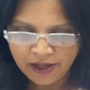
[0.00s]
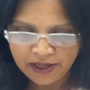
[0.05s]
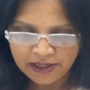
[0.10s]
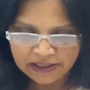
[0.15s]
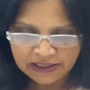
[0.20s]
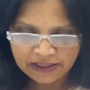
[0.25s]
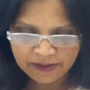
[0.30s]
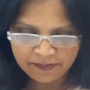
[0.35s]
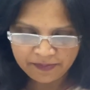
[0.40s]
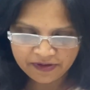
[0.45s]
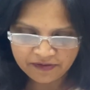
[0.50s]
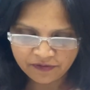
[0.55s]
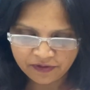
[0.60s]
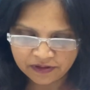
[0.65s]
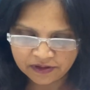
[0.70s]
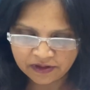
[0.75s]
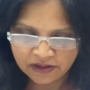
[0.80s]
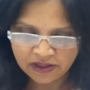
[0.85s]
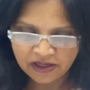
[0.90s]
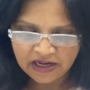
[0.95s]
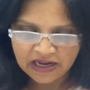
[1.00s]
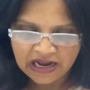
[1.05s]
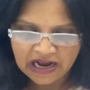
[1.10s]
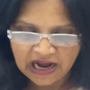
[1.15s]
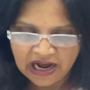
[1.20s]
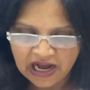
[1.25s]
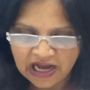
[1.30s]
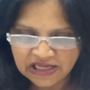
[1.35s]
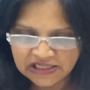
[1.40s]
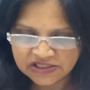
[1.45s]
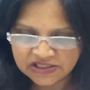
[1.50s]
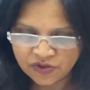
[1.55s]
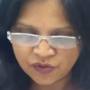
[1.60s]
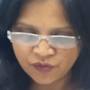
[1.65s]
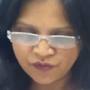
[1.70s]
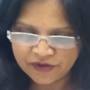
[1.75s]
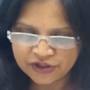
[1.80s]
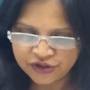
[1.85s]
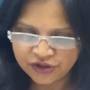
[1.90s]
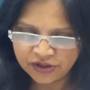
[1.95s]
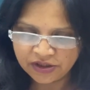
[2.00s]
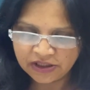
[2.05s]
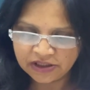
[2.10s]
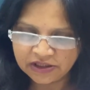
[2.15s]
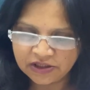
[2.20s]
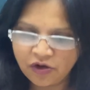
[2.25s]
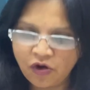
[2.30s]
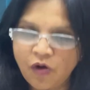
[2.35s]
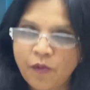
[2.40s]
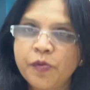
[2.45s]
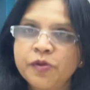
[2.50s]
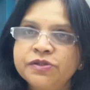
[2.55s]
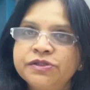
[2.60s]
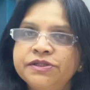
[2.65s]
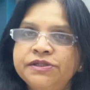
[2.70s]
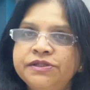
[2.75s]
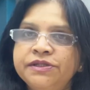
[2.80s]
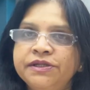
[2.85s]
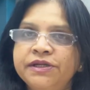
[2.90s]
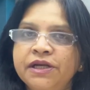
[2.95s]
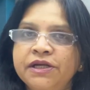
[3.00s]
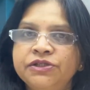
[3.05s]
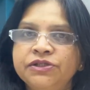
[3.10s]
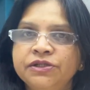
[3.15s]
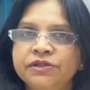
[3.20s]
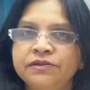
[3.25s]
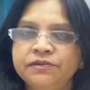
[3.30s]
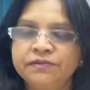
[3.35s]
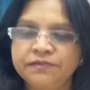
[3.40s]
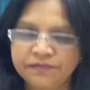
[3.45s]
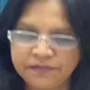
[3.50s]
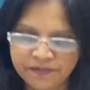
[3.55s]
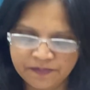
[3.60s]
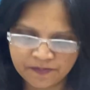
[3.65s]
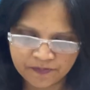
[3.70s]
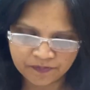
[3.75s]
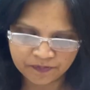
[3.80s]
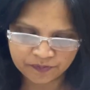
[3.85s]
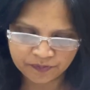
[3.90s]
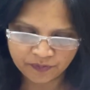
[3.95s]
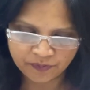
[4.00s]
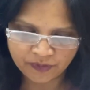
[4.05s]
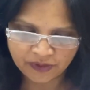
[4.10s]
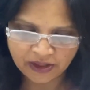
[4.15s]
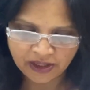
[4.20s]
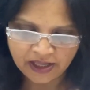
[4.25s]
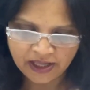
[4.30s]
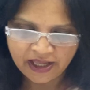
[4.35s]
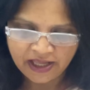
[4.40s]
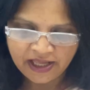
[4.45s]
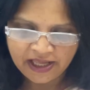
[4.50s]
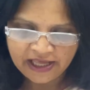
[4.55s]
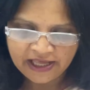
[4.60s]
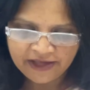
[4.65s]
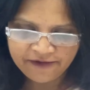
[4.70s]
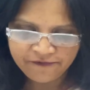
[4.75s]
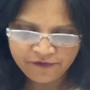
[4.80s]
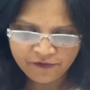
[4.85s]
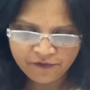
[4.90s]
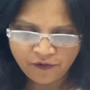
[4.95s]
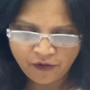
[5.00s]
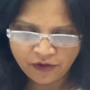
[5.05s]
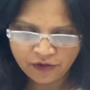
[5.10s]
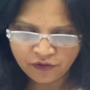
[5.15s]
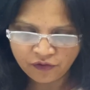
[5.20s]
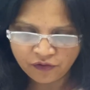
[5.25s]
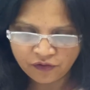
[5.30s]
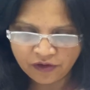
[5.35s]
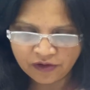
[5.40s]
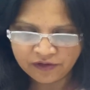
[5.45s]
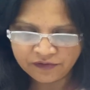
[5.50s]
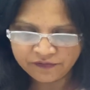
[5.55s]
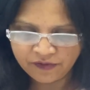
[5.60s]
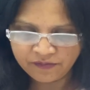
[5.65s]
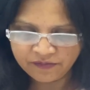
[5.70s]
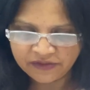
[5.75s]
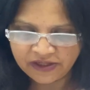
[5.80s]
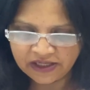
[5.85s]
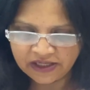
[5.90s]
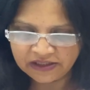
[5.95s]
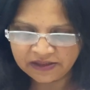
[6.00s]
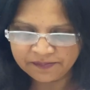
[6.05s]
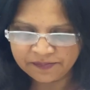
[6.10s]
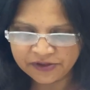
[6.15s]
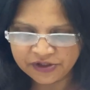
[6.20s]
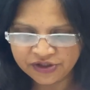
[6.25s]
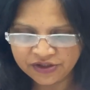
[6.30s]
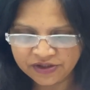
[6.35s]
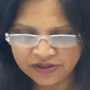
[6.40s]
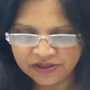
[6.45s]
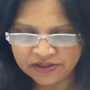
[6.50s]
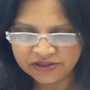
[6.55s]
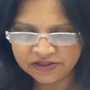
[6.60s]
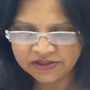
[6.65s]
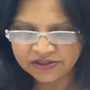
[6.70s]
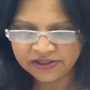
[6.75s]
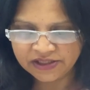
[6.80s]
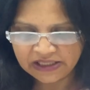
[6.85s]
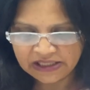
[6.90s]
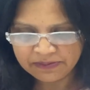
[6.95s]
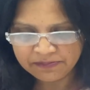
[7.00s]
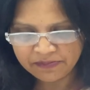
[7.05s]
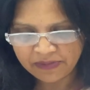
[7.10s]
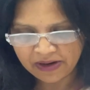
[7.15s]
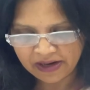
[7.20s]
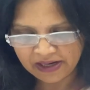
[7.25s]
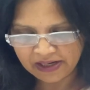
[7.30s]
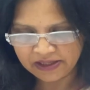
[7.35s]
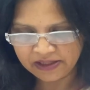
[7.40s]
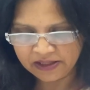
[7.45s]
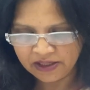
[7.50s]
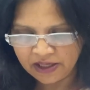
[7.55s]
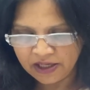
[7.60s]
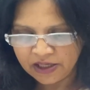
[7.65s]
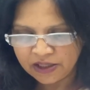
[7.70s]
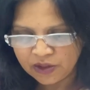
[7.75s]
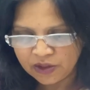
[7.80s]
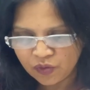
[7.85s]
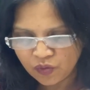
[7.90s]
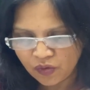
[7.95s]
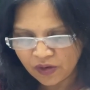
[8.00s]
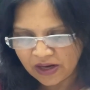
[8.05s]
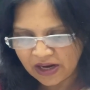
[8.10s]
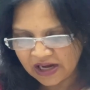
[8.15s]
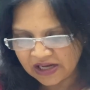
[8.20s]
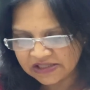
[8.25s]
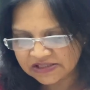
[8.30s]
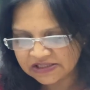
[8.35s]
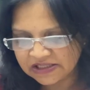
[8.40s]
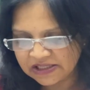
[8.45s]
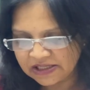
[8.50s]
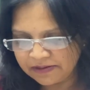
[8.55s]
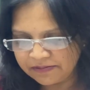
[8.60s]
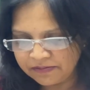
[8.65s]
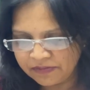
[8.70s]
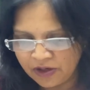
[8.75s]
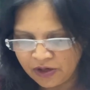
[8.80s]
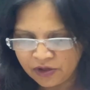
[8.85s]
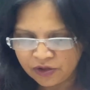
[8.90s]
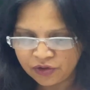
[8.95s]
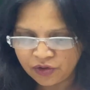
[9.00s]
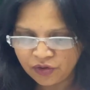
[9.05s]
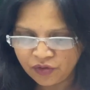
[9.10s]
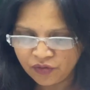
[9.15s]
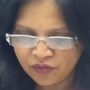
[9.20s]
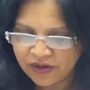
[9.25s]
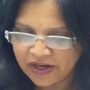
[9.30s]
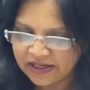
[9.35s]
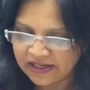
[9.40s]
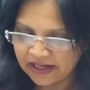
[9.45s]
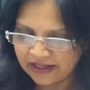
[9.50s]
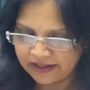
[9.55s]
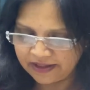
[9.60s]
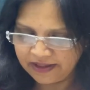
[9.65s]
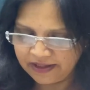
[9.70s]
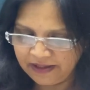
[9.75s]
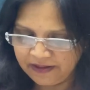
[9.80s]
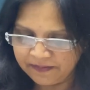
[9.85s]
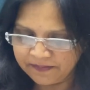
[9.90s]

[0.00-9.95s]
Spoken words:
Number 1. Ask a question in the opposite direction. If you want to confirm that the patient is really mild, you ask him, do you get angry?